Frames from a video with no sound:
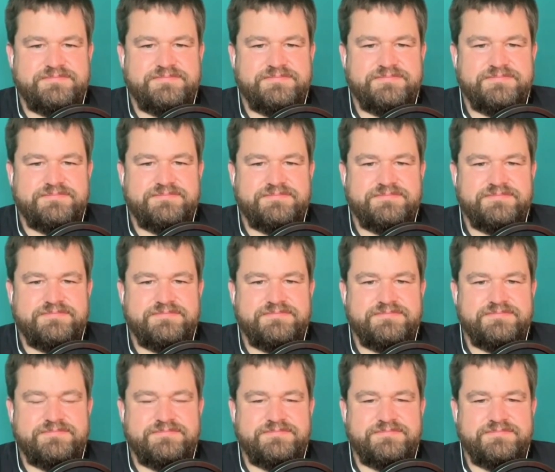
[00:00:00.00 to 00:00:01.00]

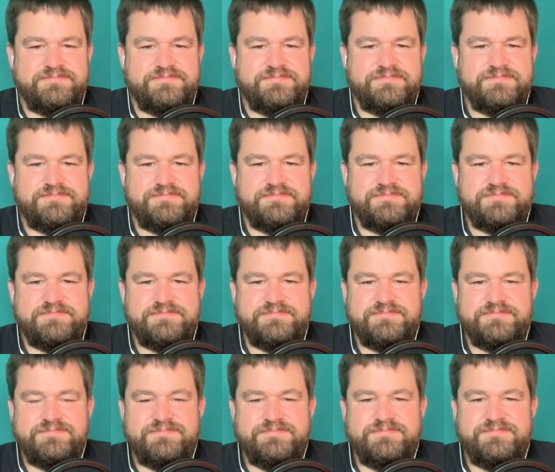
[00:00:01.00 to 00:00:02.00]

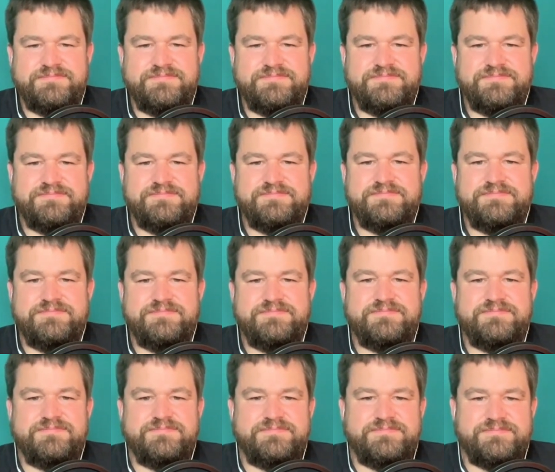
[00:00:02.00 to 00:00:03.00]

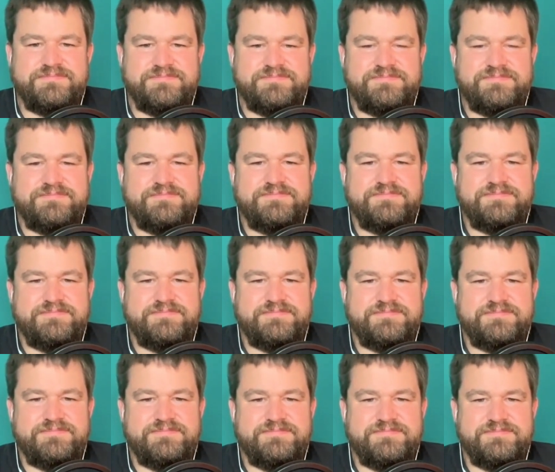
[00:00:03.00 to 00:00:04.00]

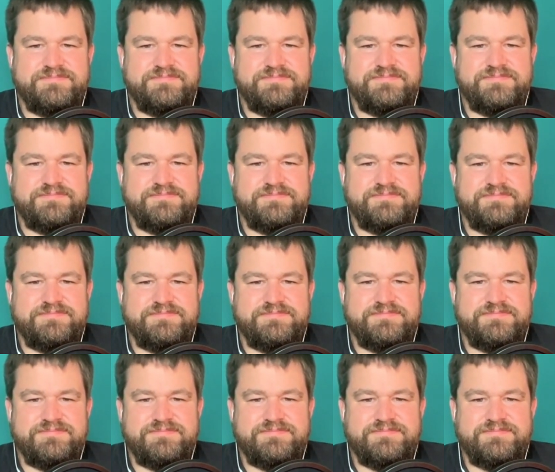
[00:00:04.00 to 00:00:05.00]

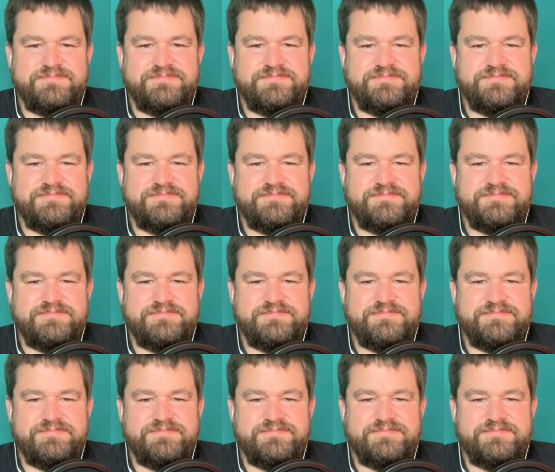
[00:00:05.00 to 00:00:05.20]
The person shown says nothing.